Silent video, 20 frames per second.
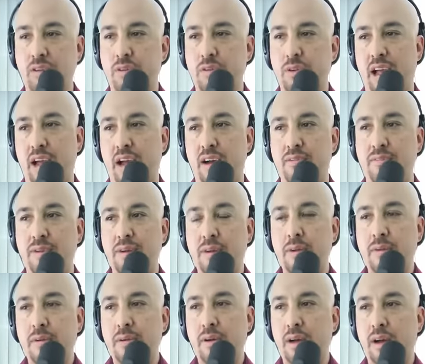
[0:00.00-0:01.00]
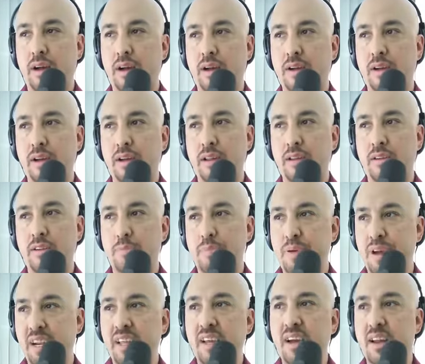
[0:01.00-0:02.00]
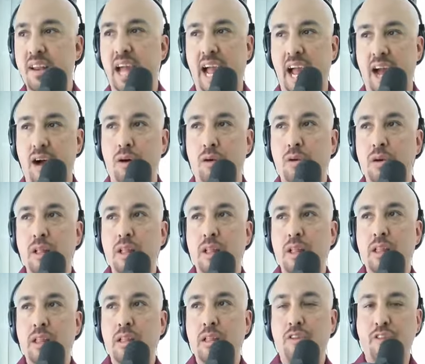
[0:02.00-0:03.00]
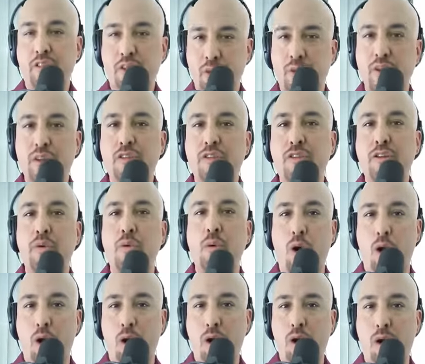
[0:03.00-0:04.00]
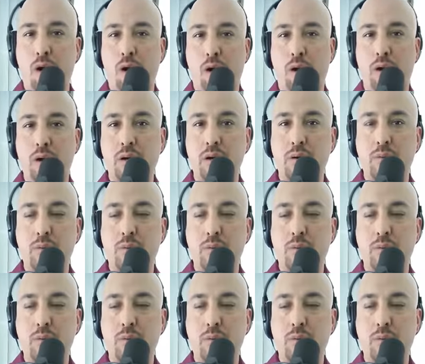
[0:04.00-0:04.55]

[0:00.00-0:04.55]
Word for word: You have, uh, depending on how serious you are,